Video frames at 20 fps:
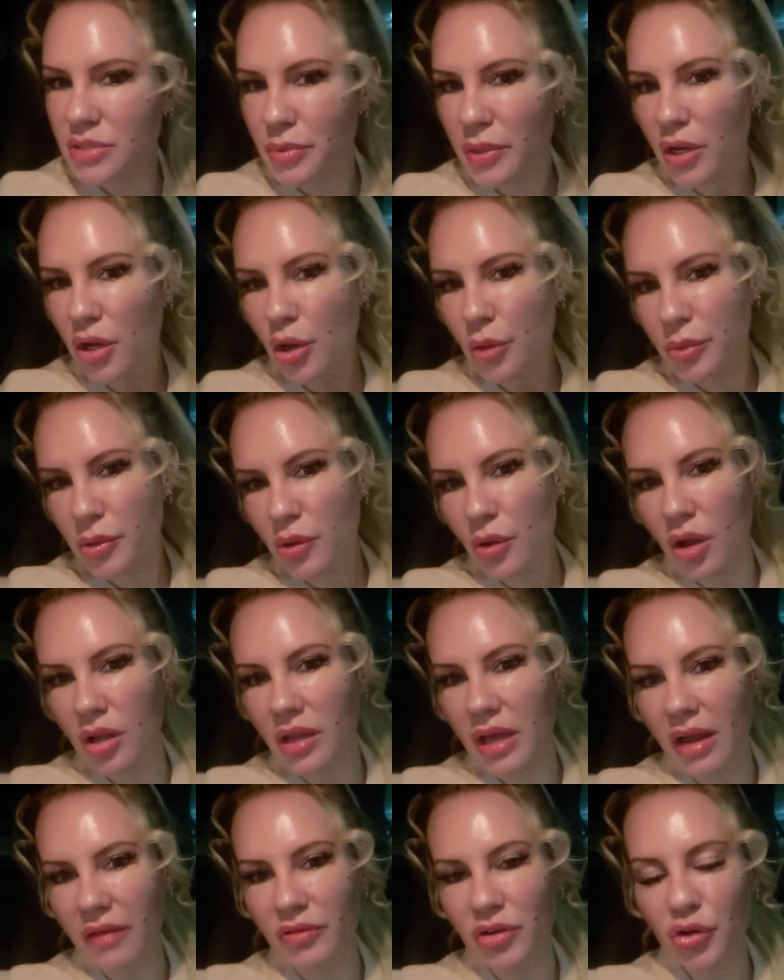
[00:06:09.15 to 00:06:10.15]
but I hope you all
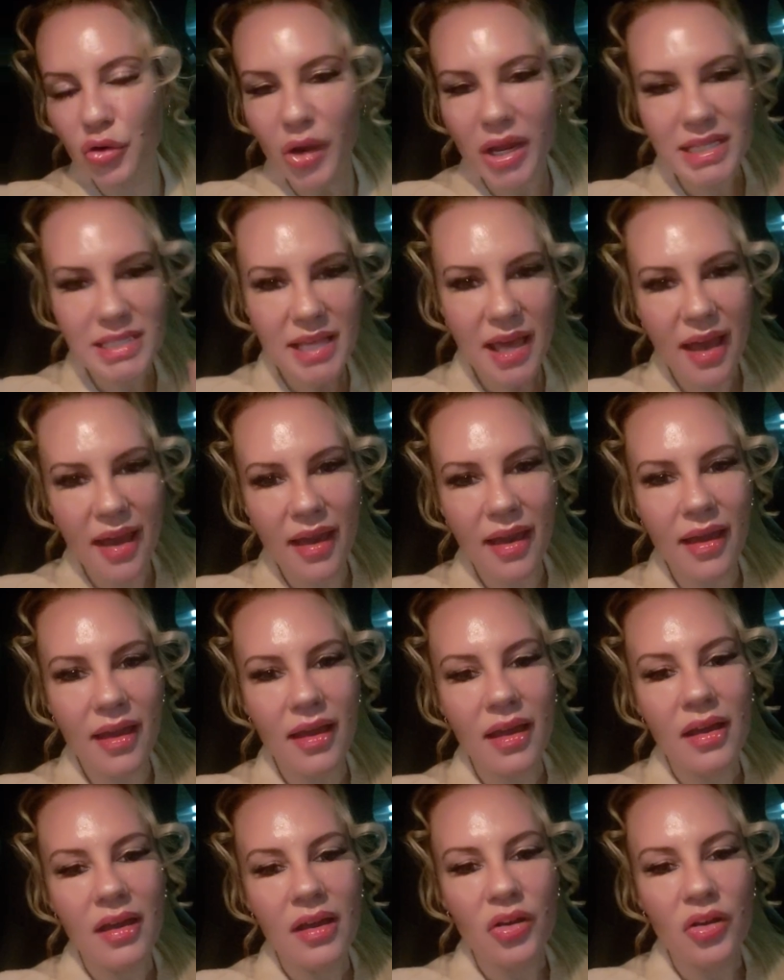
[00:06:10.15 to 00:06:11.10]
are having a great day,